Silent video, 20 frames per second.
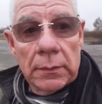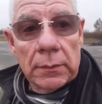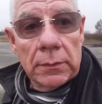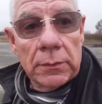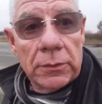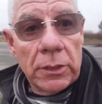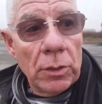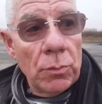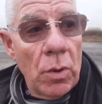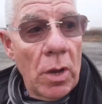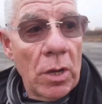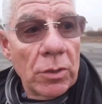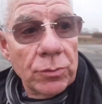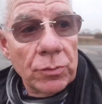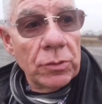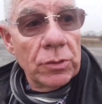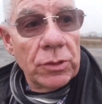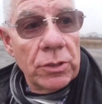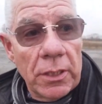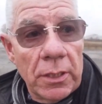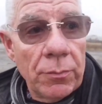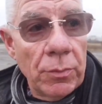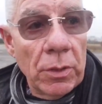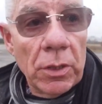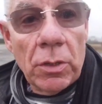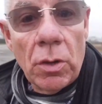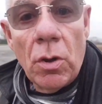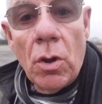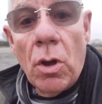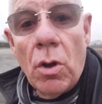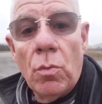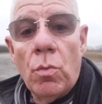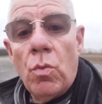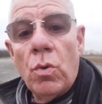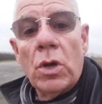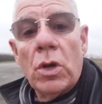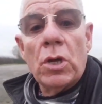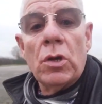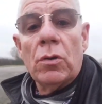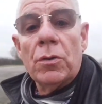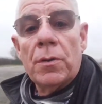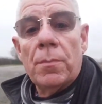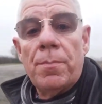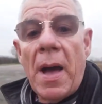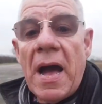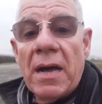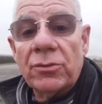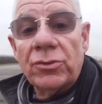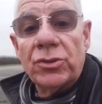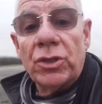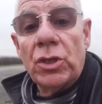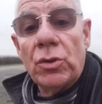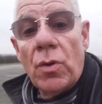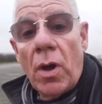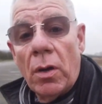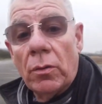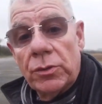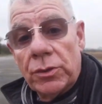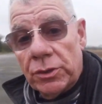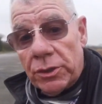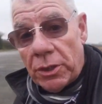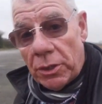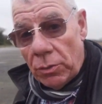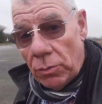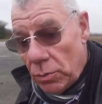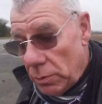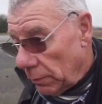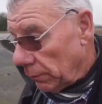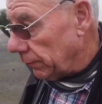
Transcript: See what else we can see. We're walking along the boundary road still.